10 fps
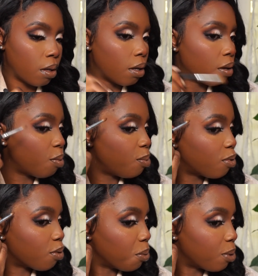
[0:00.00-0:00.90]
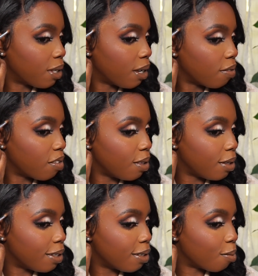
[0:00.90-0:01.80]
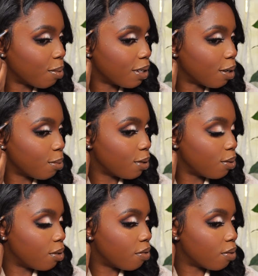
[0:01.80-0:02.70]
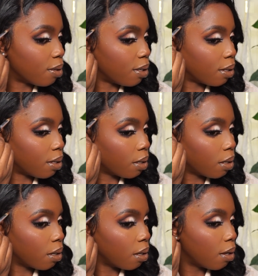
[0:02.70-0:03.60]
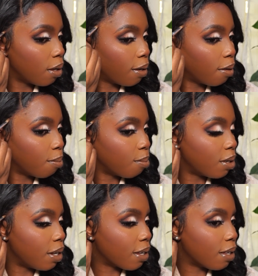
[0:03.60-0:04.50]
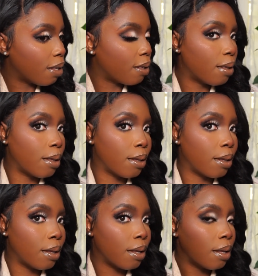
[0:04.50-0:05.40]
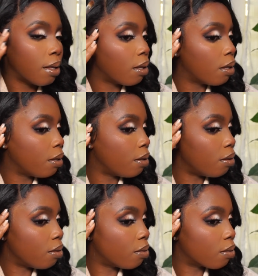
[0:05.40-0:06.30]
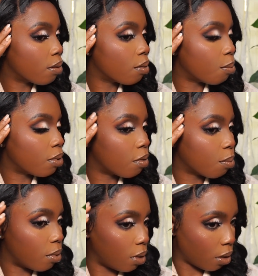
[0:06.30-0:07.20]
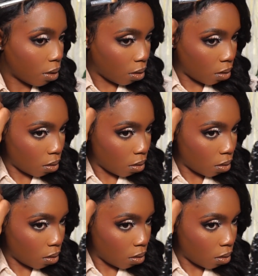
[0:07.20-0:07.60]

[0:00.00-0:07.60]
I hope you saw what I even did. Comment down below if you did. But like, it looks so much more like